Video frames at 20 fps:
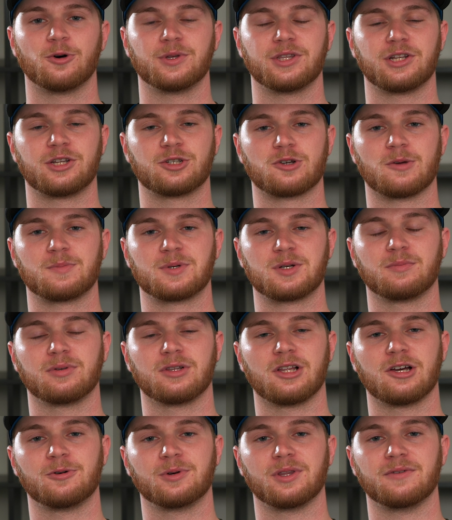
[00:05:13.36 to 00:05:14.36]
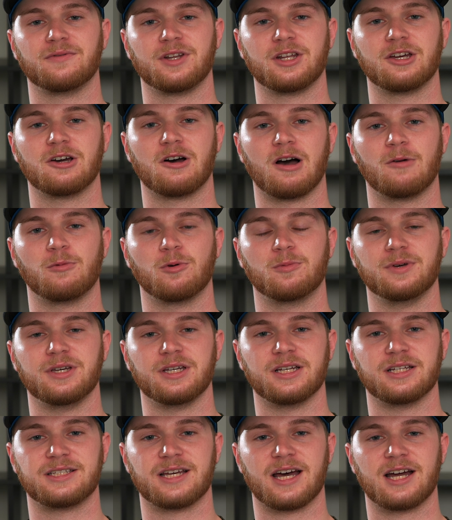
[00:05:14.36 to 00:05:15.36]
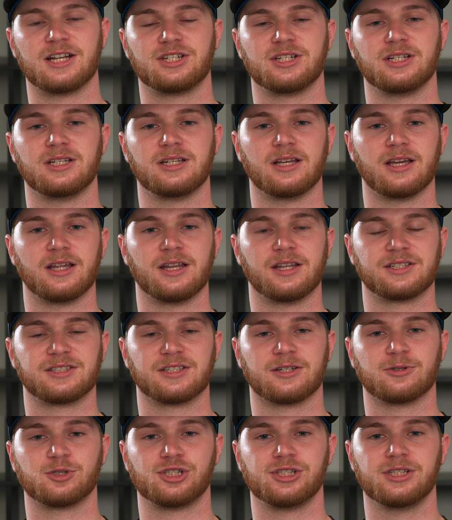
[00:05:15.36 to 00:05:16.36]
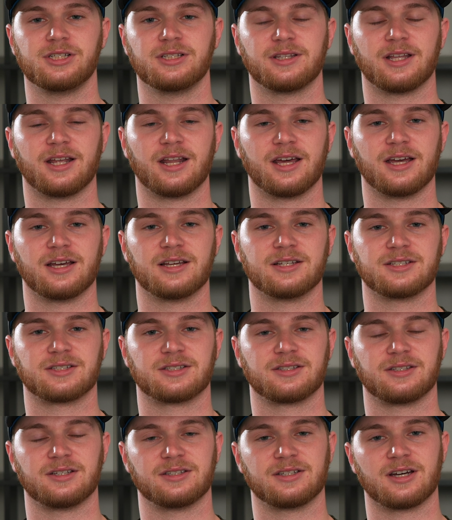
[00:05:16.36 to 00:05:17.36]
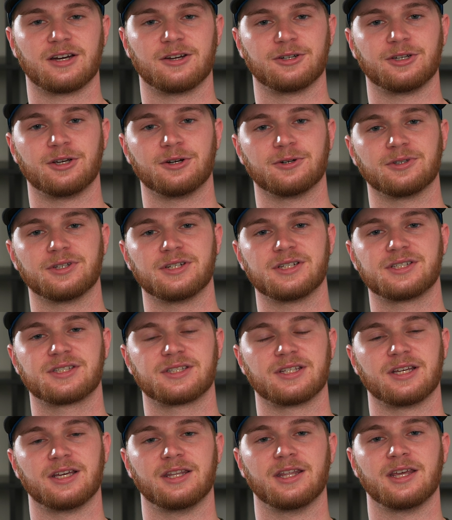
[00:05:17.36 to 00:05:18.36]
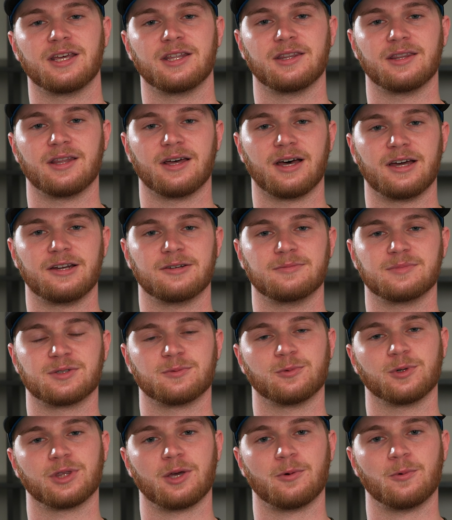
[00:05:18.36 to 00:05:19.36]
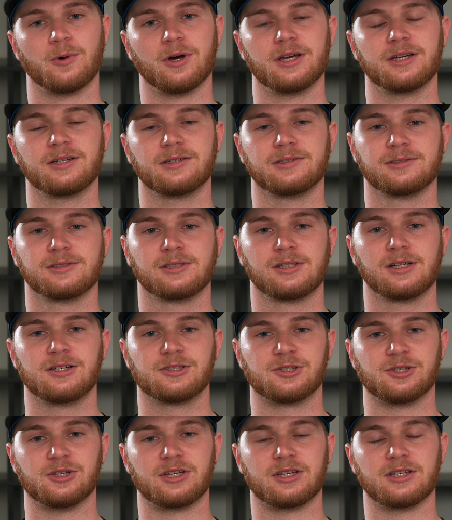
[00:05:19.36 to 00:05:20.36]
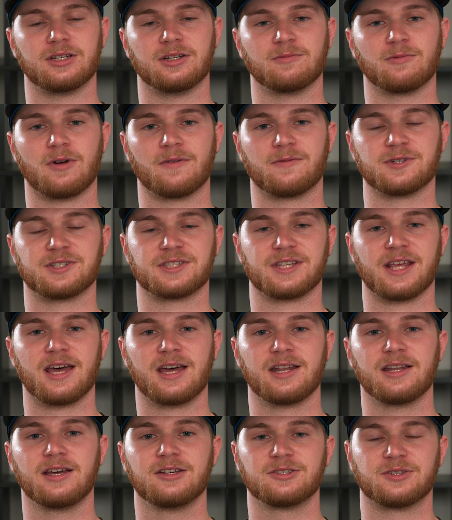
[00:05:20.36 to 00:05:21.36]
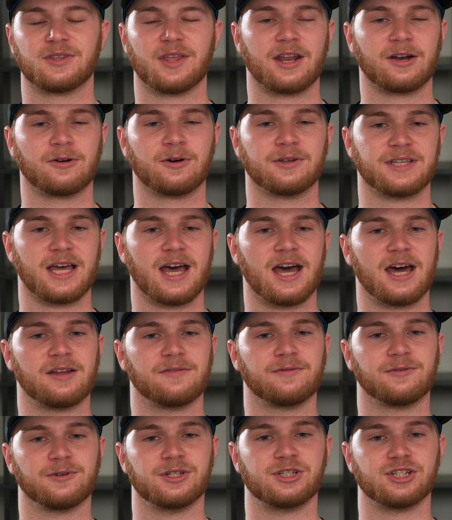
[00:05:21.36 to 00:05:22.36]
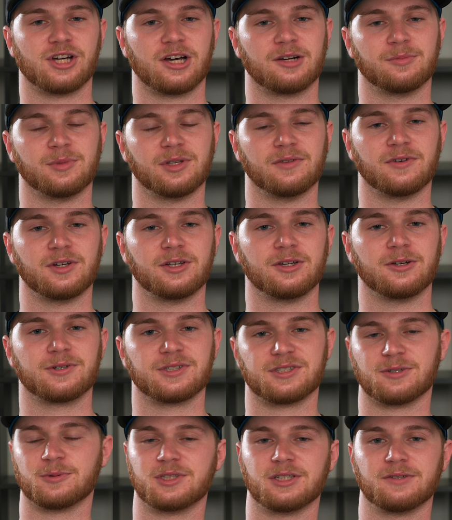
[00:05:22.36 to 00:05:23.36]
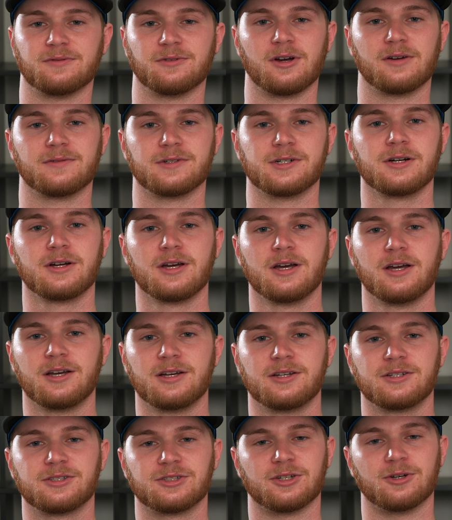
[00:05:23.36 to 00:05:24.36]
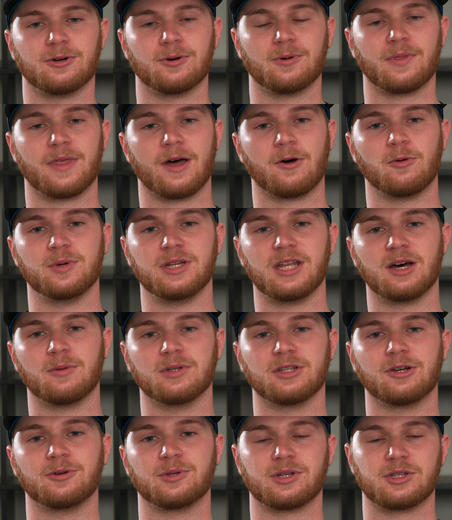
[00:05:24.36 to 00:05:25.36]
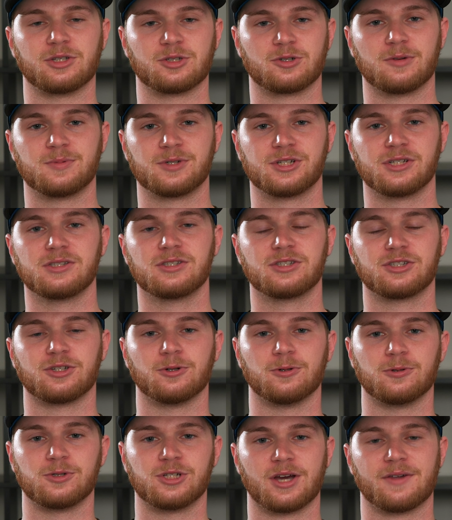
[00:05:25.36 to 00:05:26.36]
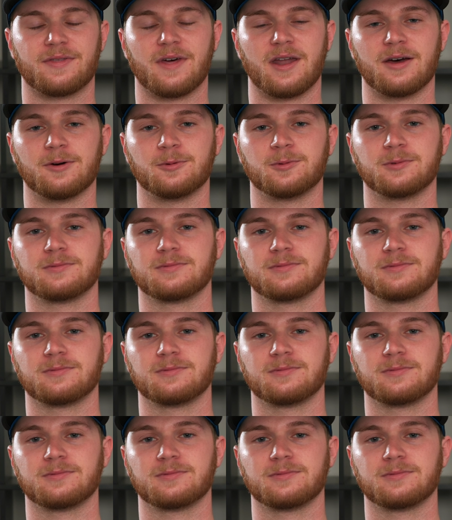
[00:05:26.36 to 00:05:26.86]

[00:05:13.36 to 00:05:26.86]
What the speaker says: in the description below in the video, I will be attaching an Excel sheet that has the entire gear list and then the items and what they weigh. So you can reference that so that I don't have to add it for each item in the video because that would take forever. So that will be down below in the description, so check that out.